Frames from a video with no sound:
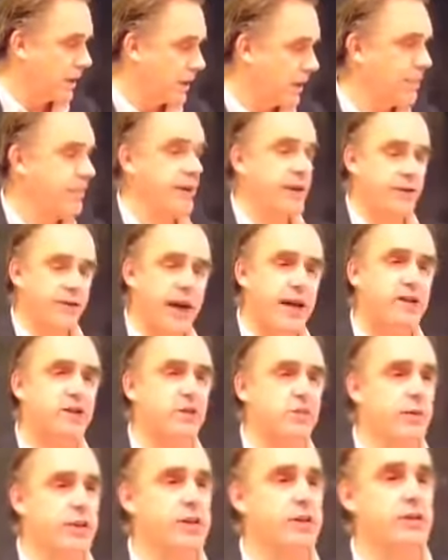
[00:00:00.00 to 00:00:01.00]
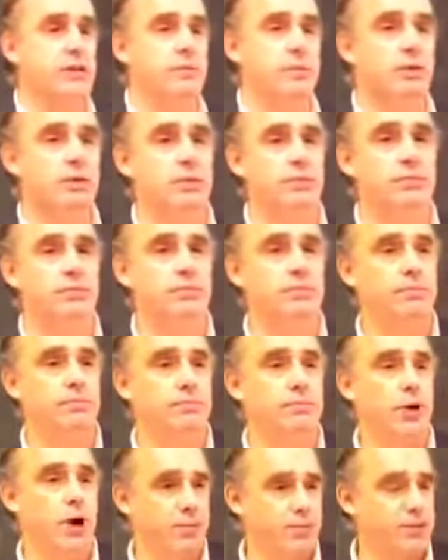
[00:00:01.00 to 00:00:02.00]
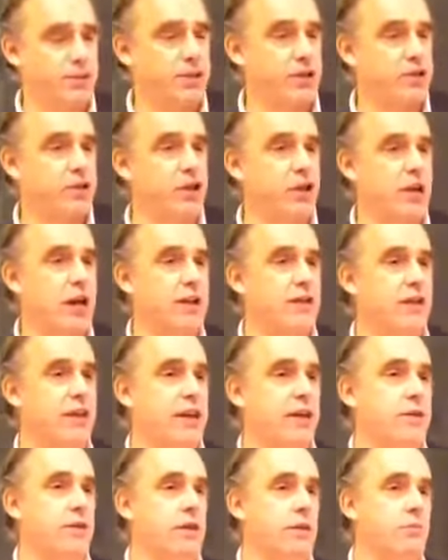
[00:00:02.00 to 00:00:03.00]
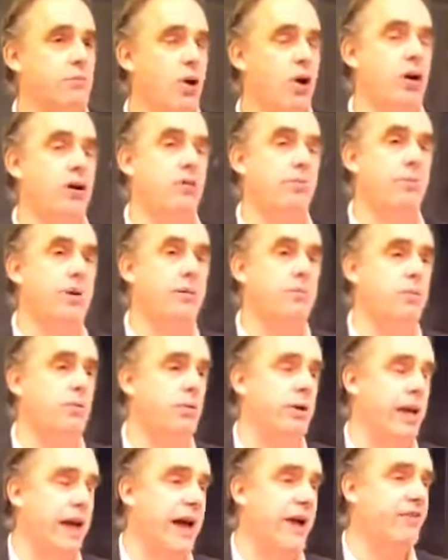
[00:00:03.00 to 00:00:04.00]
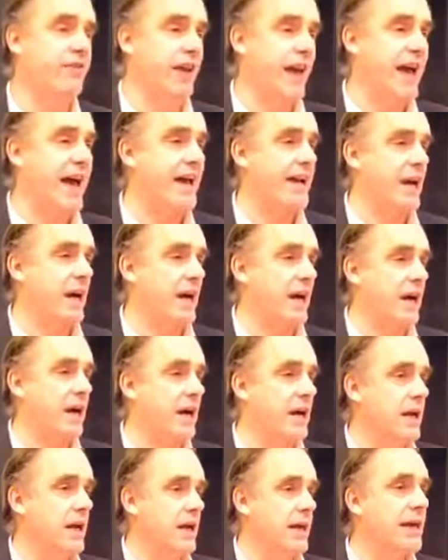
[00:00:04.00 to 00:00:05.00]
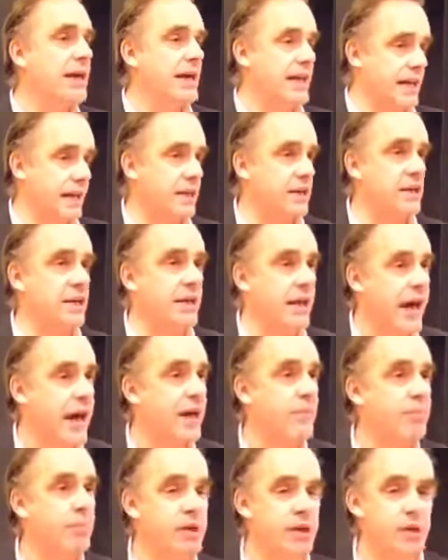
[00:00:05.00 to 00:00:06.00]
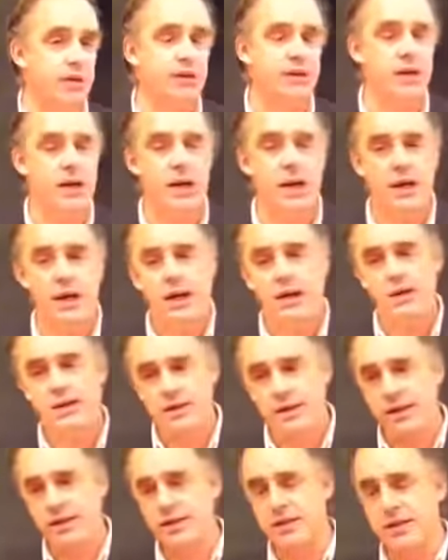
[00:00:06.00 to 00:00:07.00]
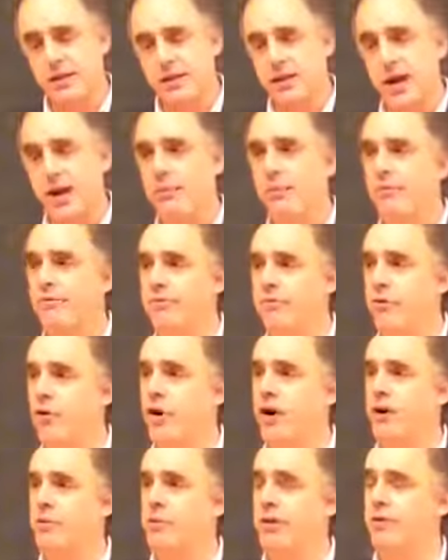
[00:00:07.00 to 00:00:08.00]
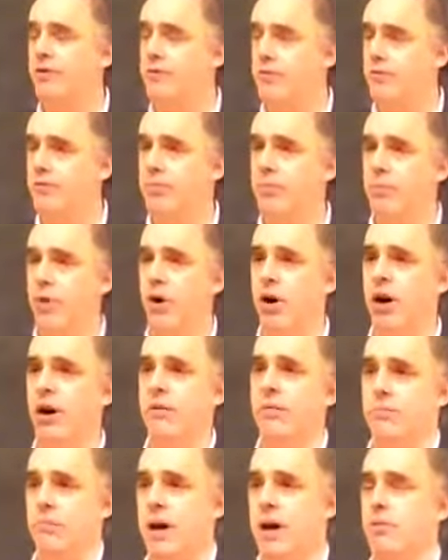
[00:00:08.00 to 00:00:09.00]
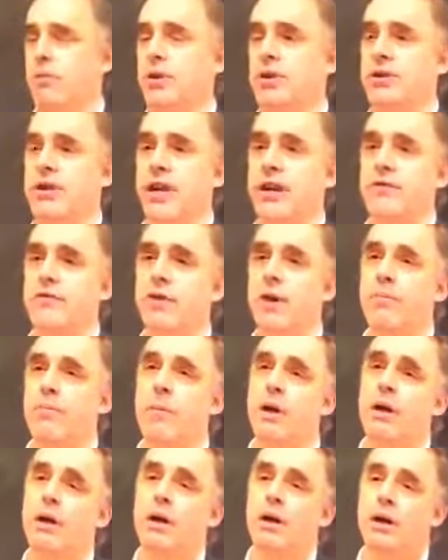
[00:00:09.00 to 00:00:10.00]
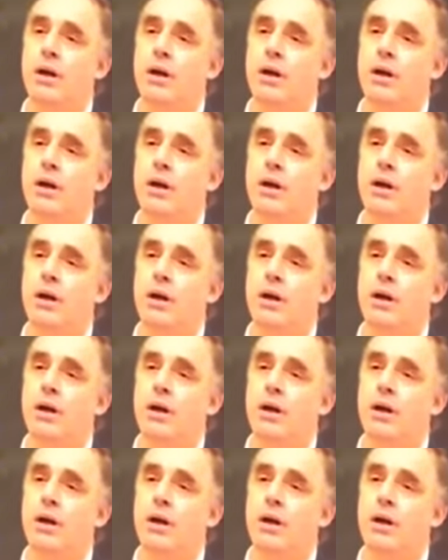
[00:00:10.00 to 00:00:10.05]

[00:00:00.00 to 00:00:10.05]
I think that's a reasonable proposition. I think that modern people would have to add eating to that because since the time of Freud, we've gone, I would say, from